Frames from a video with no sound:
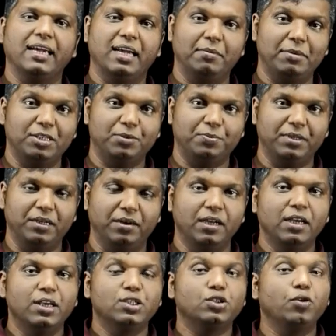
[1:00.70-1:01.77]
a hemisphere.
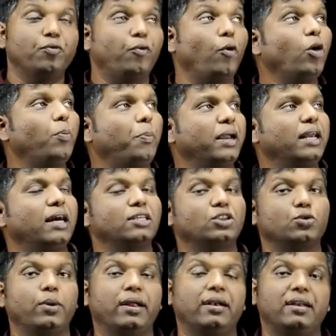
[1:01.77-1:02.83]
So 4 pi r
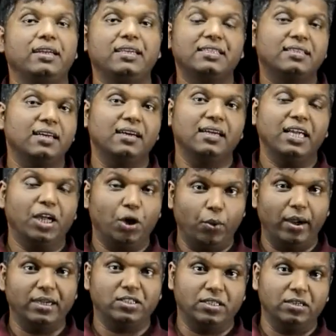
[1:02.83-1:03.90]
square is the
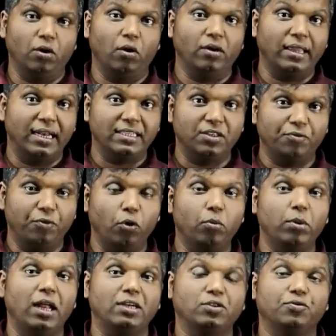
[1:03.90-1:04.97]
equation, or that's the
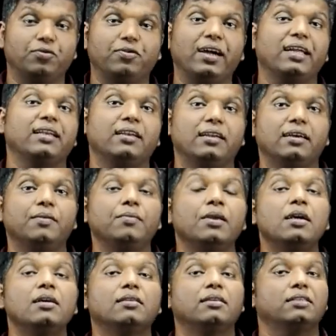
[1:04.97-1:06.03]
formula to find
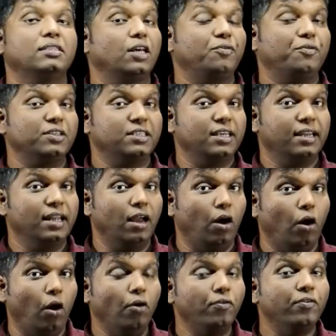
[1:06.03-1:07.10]
the surface area
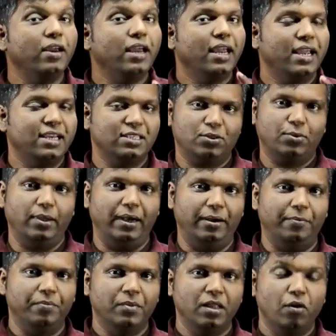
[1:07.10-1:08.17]
of a square.
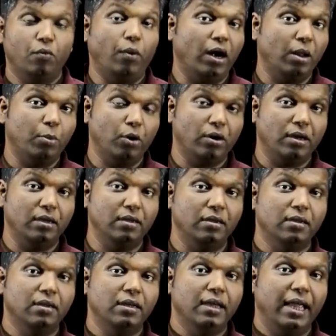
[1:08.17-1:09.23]
What about
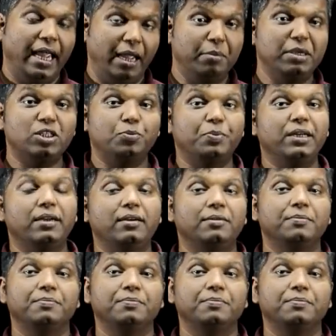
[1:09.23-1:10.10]
hemisphere?